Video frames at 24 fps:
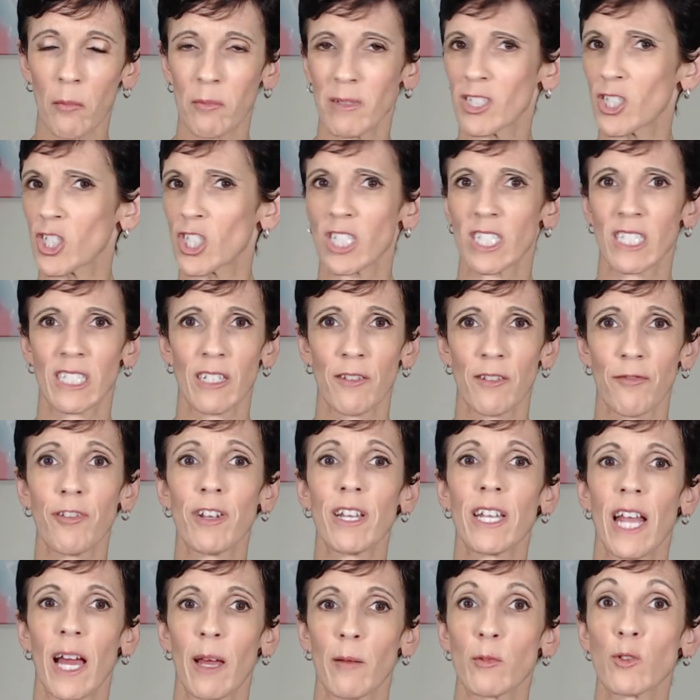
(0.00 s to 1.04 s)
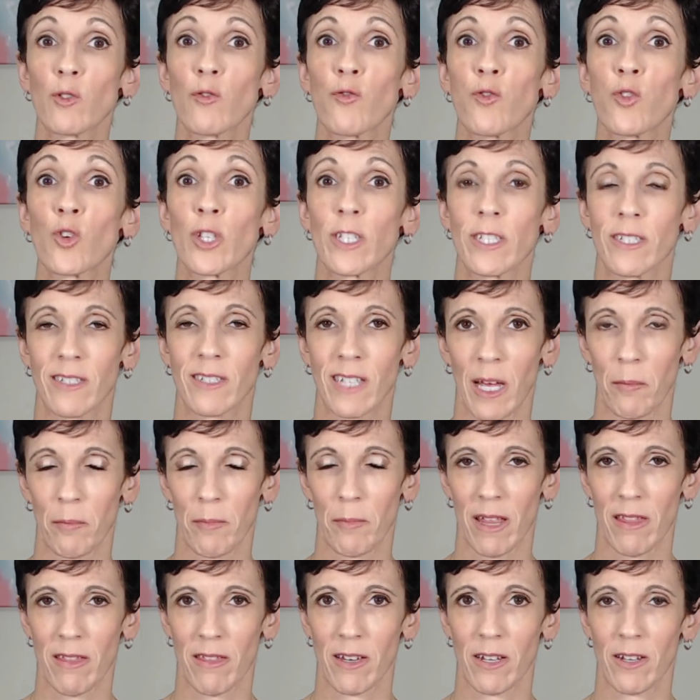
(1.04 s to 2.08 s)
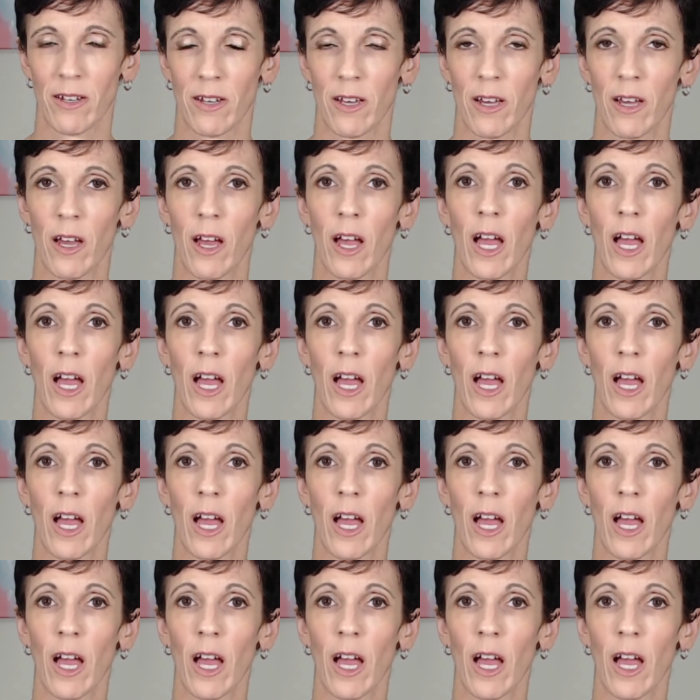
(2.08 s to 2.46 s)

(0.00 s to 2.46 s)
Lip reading: it's just different names for the same method.